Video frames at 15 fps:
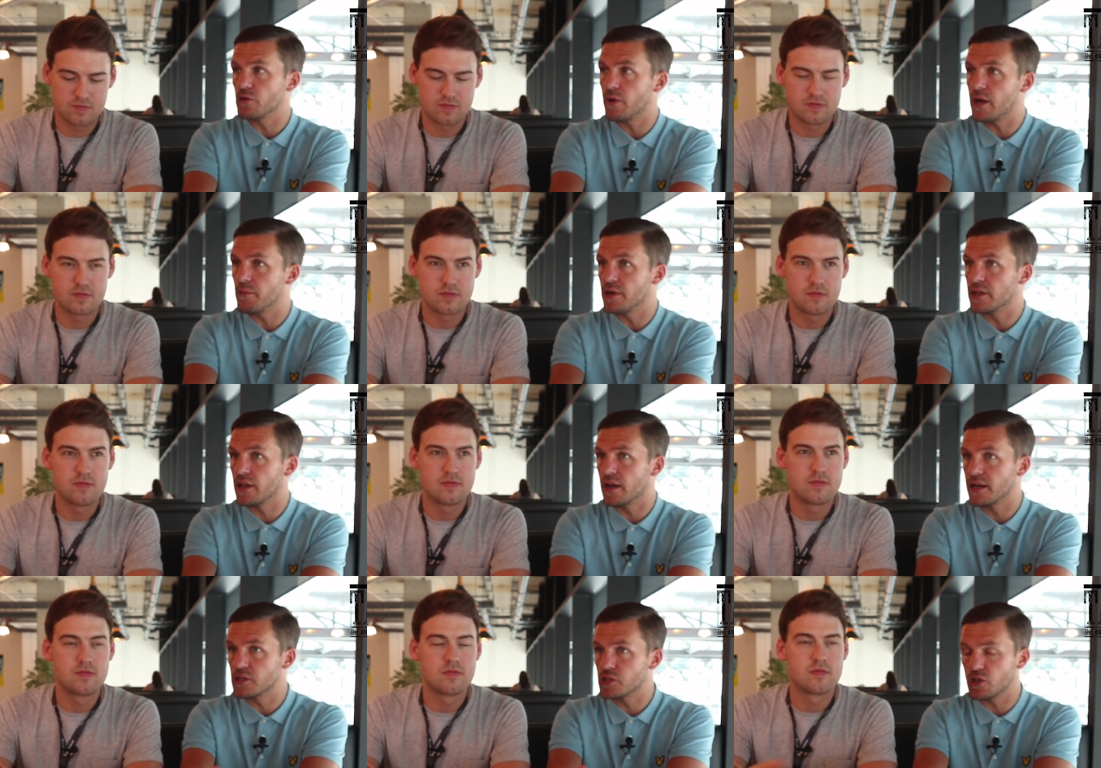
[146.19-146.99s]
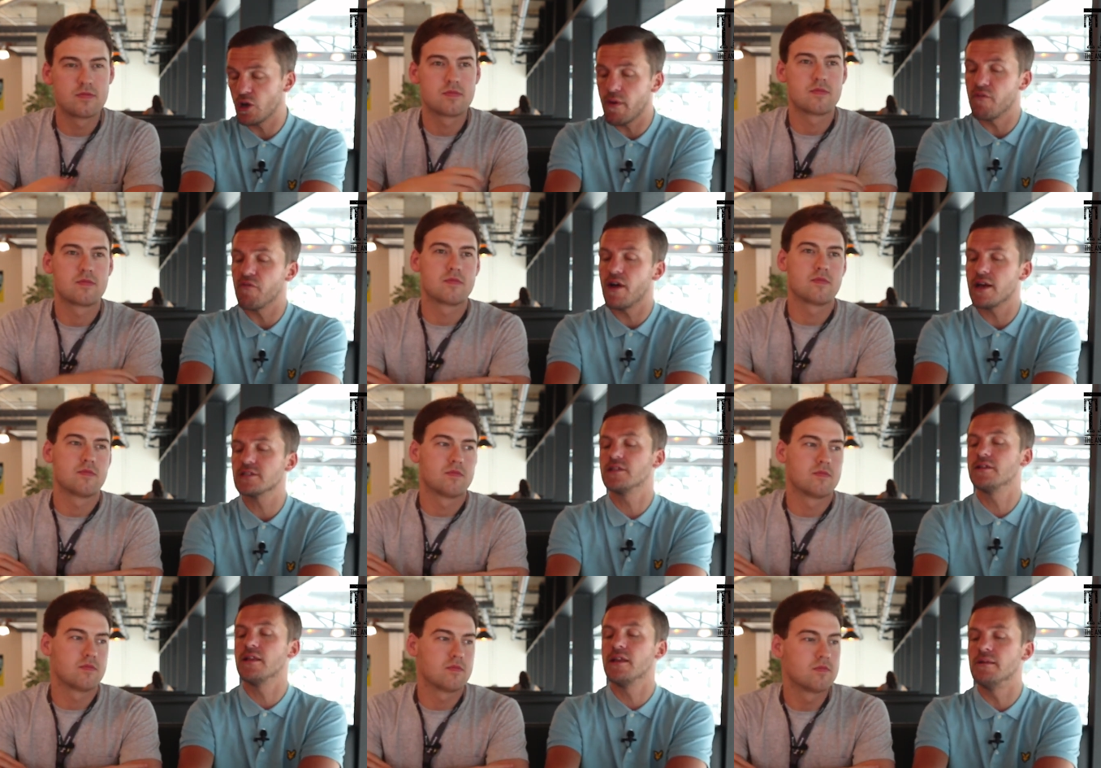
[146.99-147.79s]
Speaker 1: the other way, where they're like so
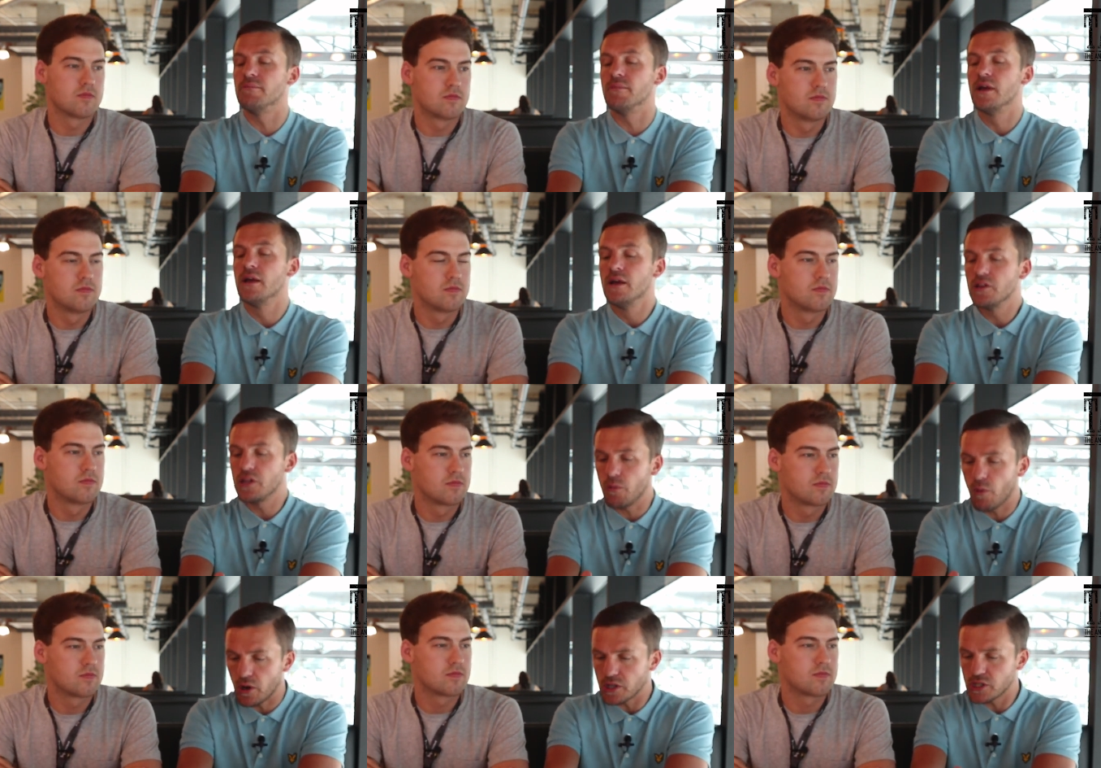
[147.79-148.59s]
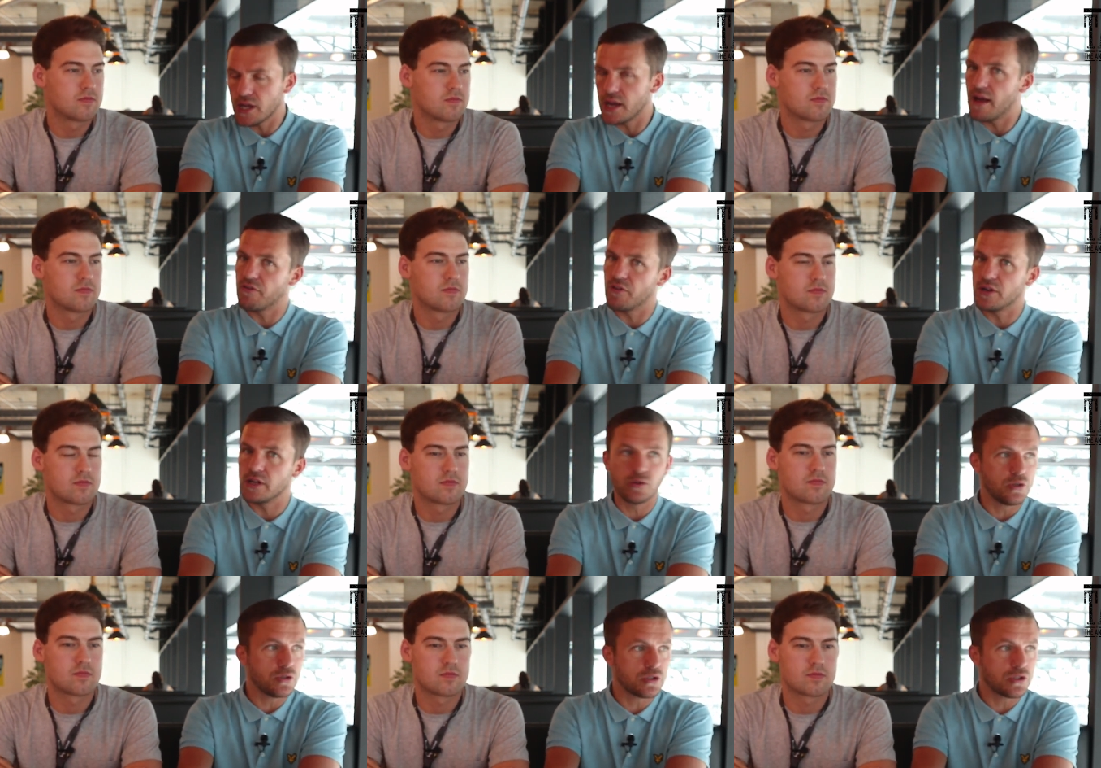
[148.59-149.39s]
invested in him, they want to say everything
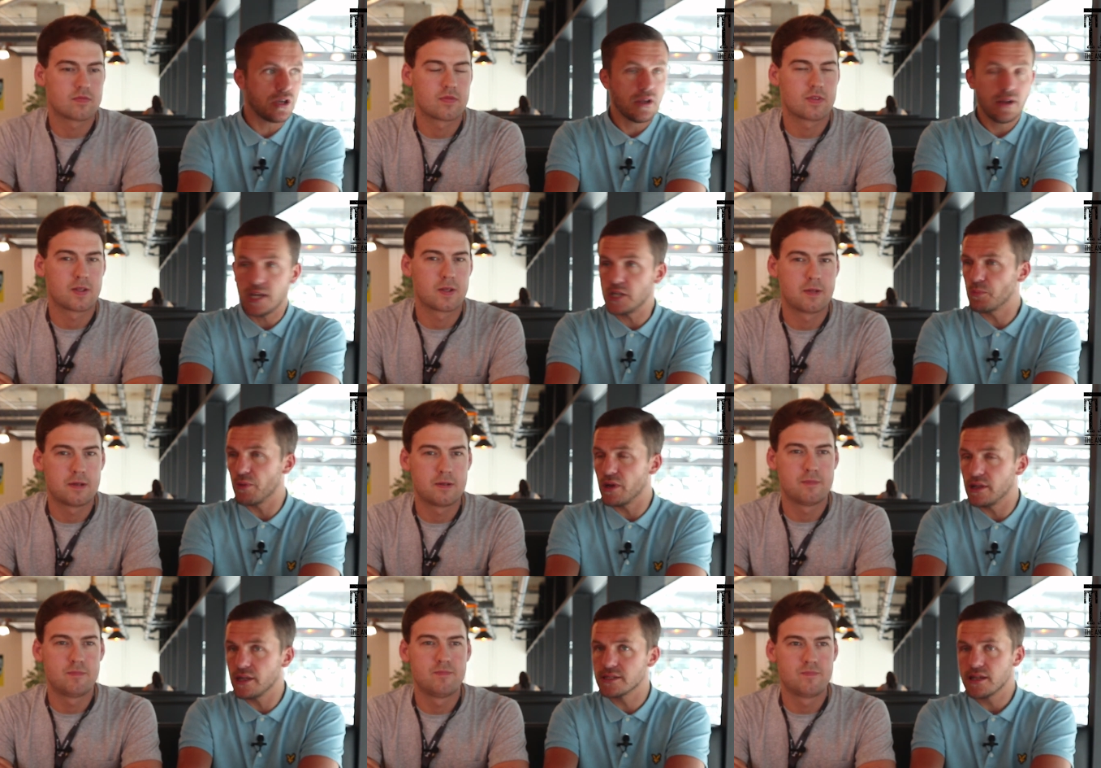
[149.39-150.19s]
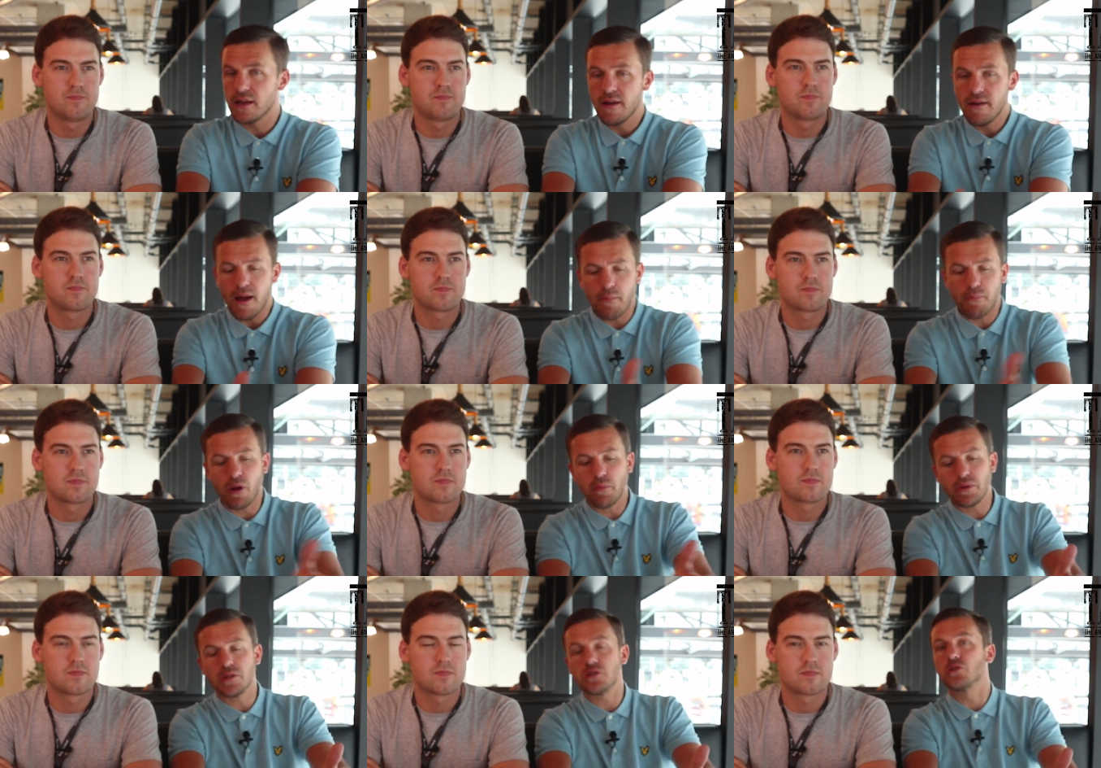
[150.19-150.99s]
he does is brilliant. And
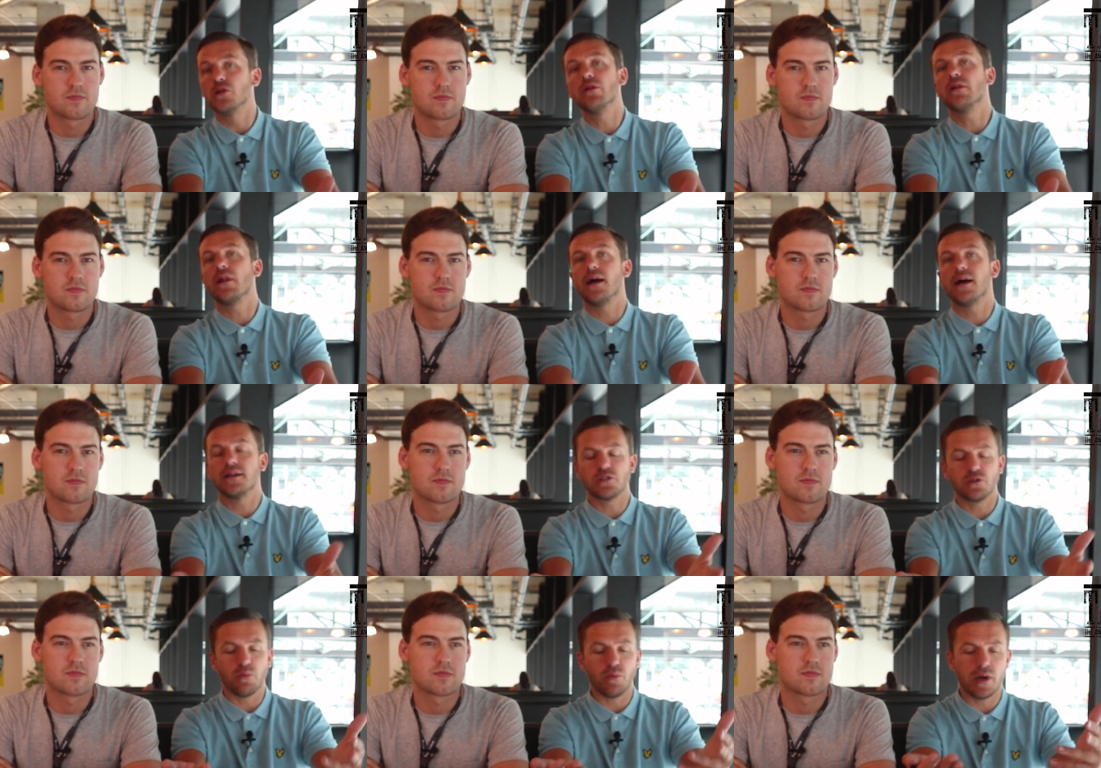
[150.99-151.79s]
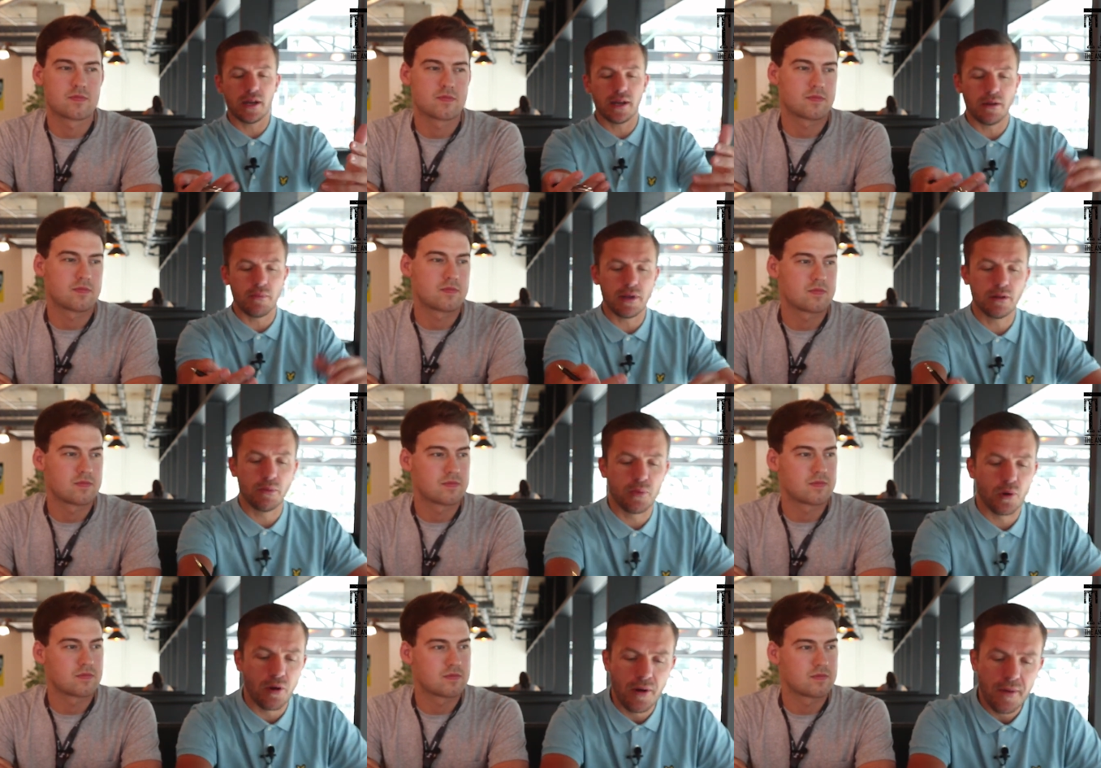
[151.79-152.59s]
probably the truth lies somewhere in the
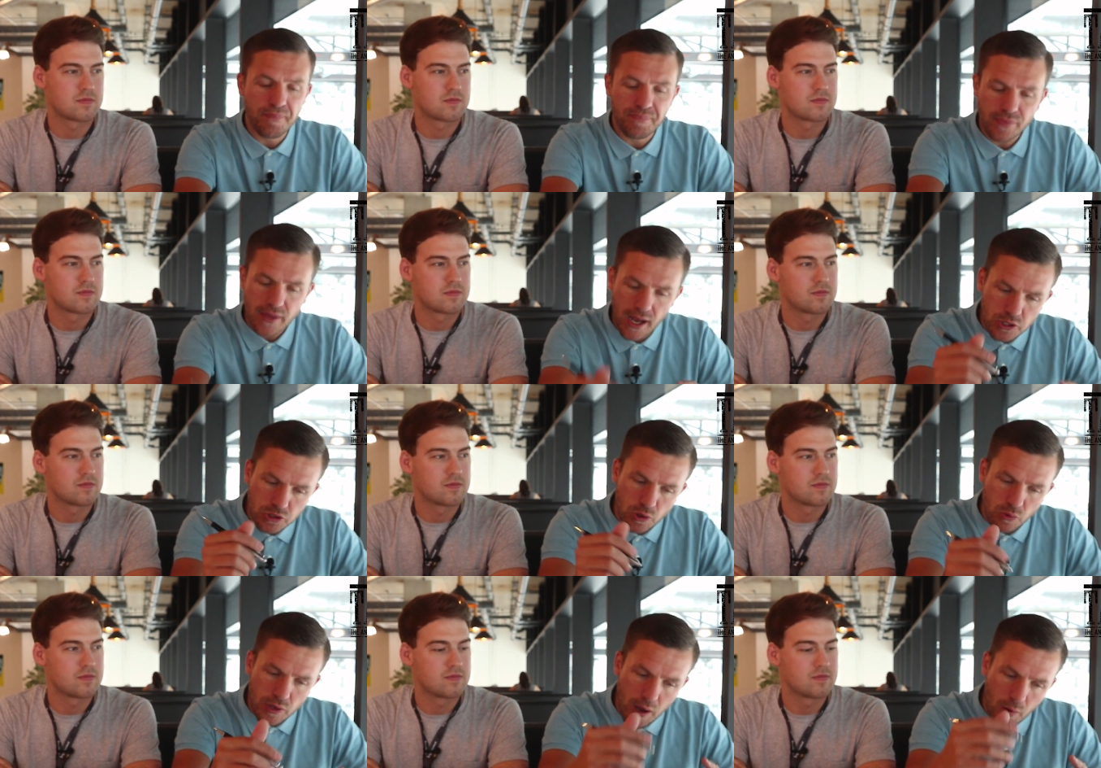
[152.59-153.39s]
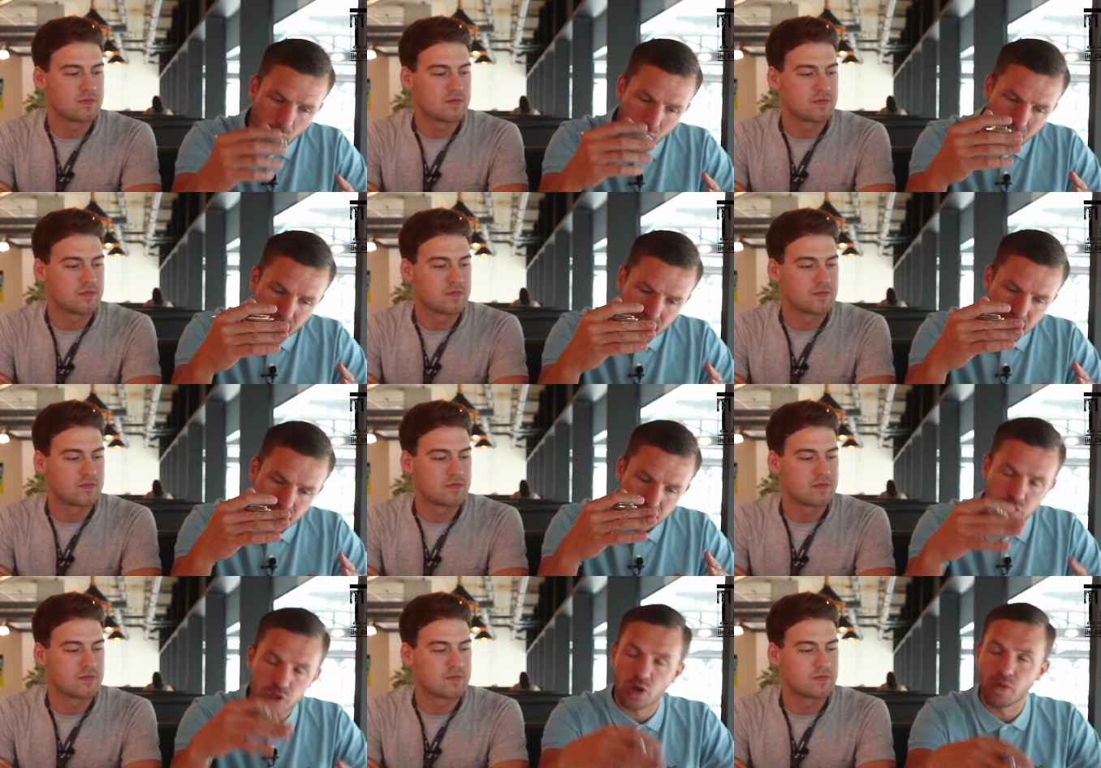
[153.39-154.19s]
middle, but I just don't get why
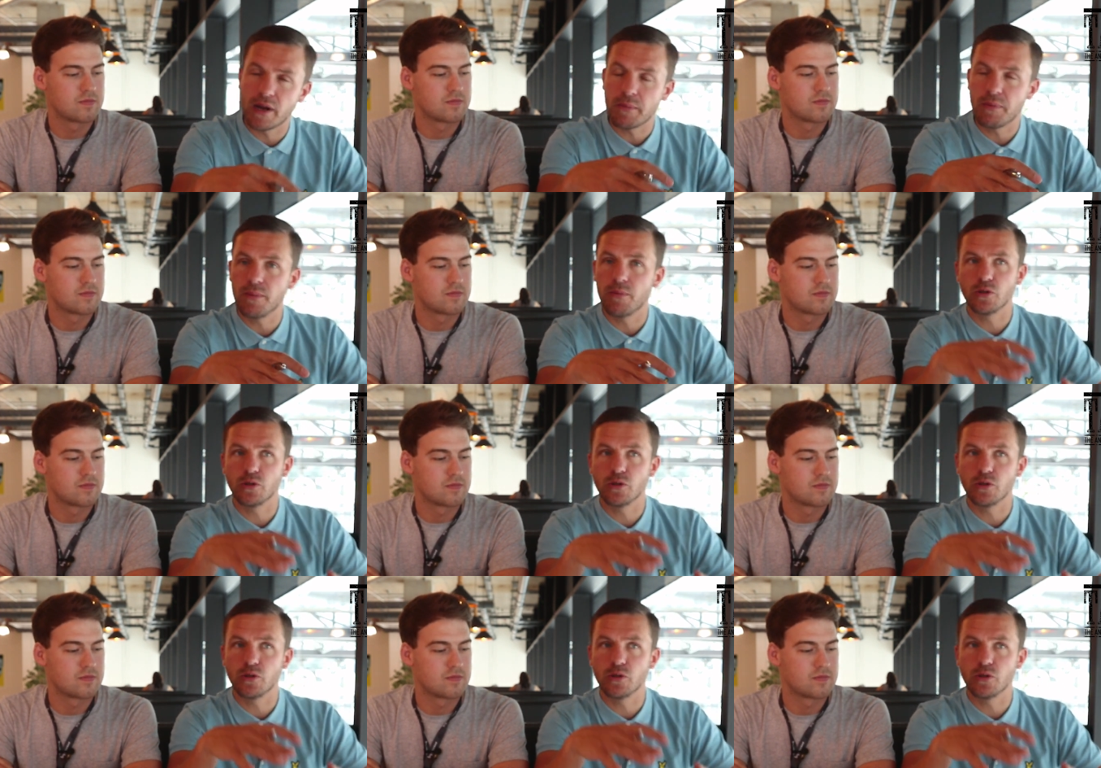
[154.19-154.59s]
there's so many